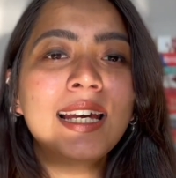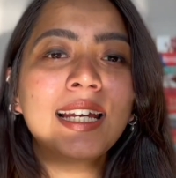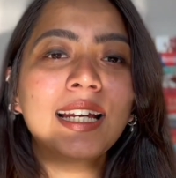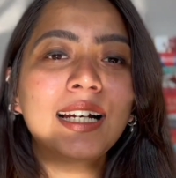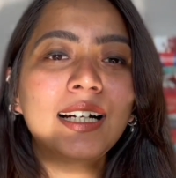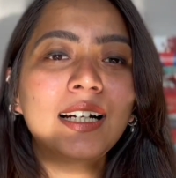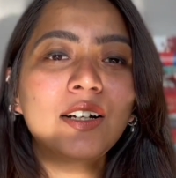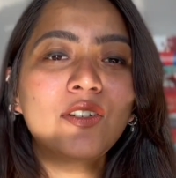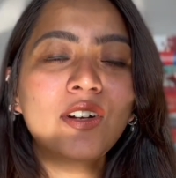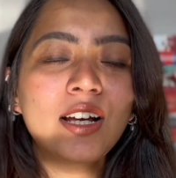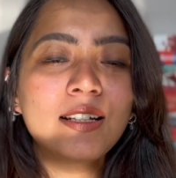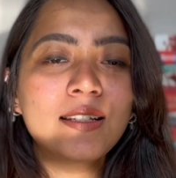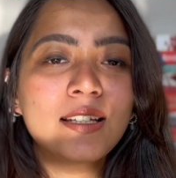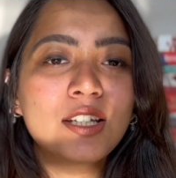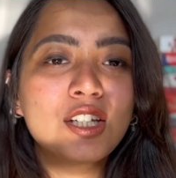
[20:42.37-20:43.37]

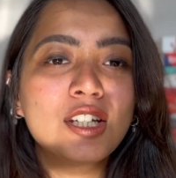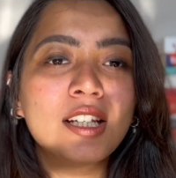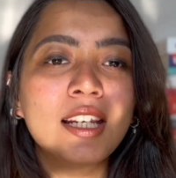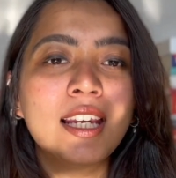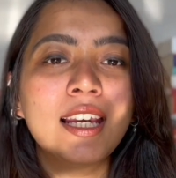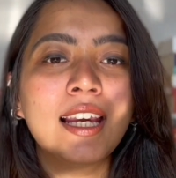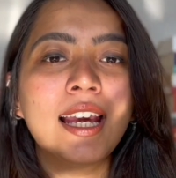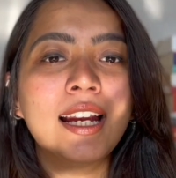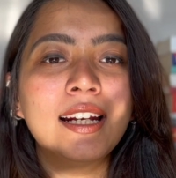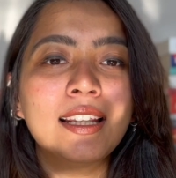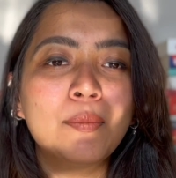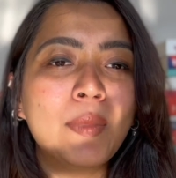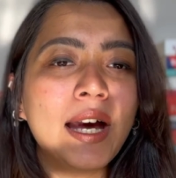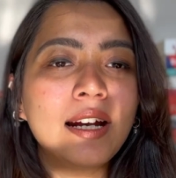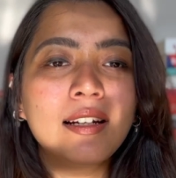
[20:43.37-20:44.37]
transitioning, and
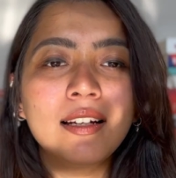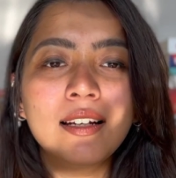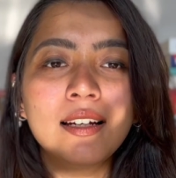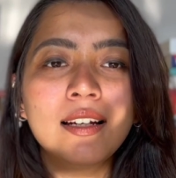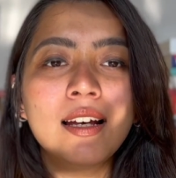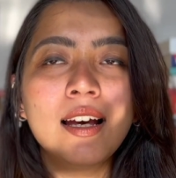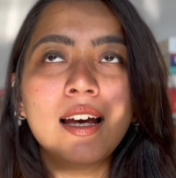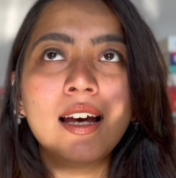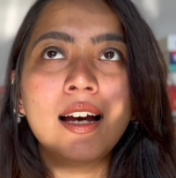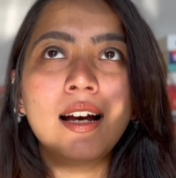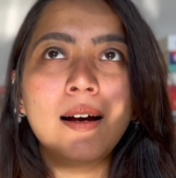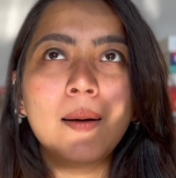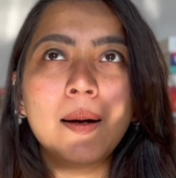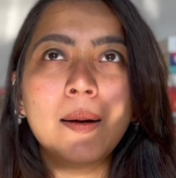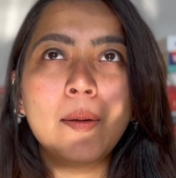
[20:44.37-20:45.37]
the
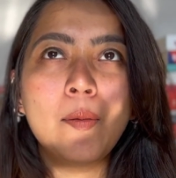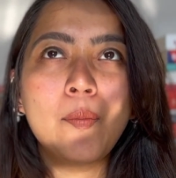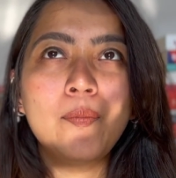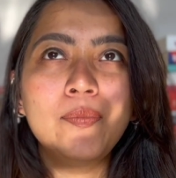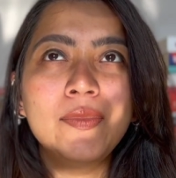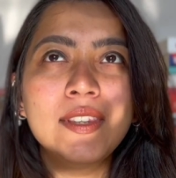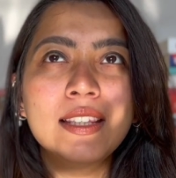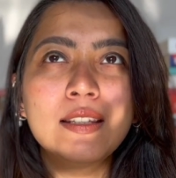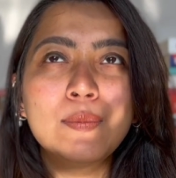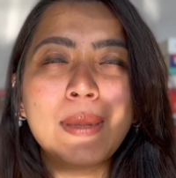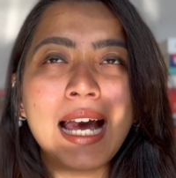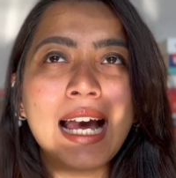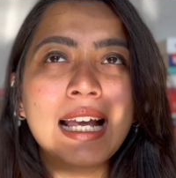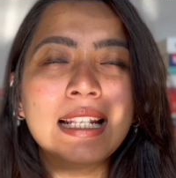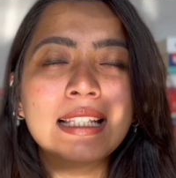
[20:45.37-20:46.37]
battle
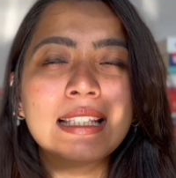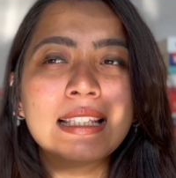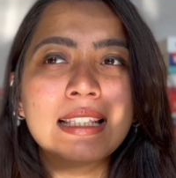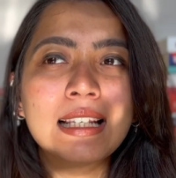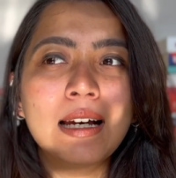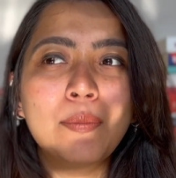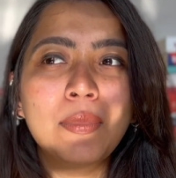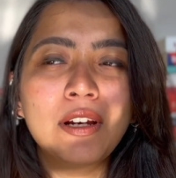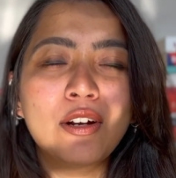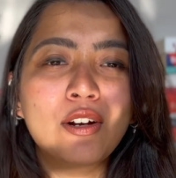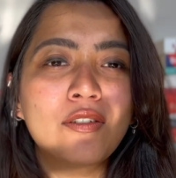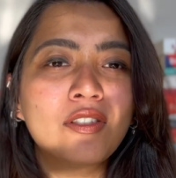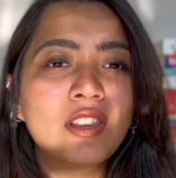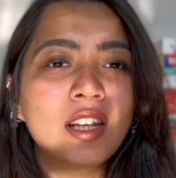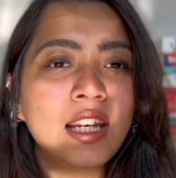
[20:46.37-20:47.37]
spans a period
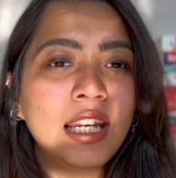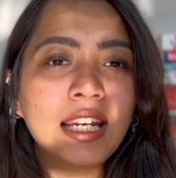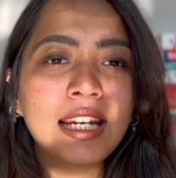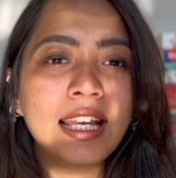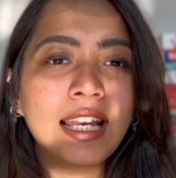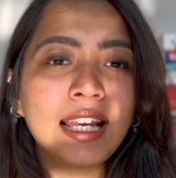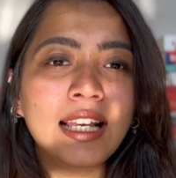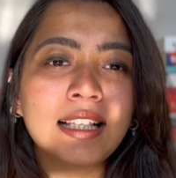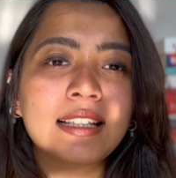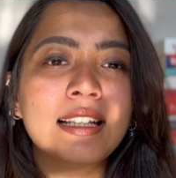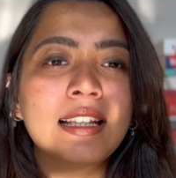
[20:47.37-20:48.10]
of 3 days.